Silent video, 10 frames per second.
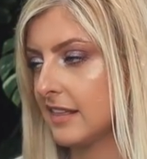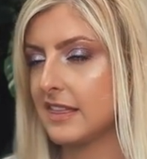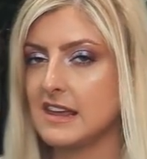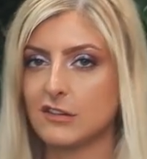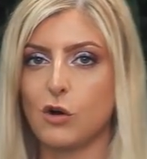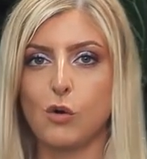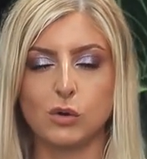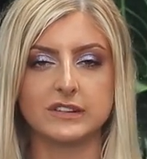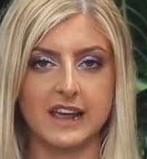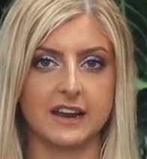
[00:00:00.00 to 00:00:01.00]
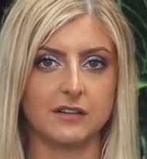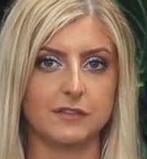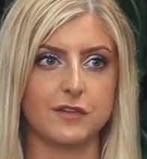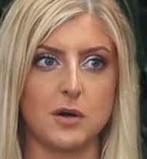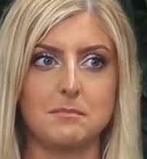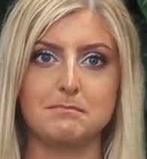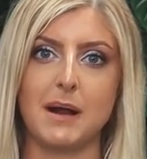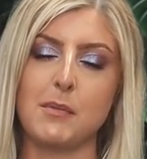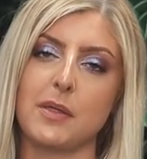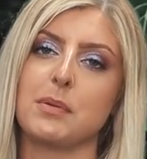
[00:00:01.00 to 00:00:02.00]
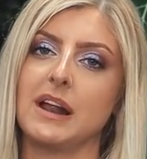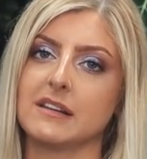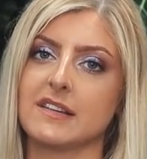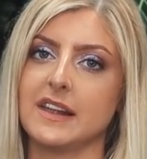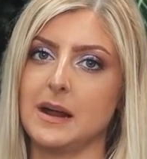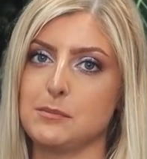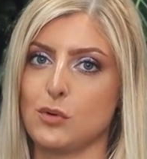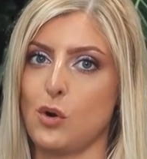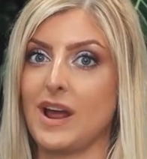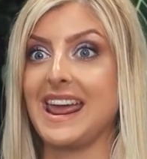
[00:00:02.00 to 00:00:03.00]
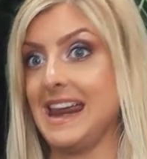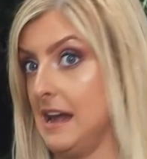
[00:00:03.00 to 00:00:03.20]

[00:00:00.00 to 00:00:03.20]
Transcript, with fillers: these are all taken from my mother plants that I brought in.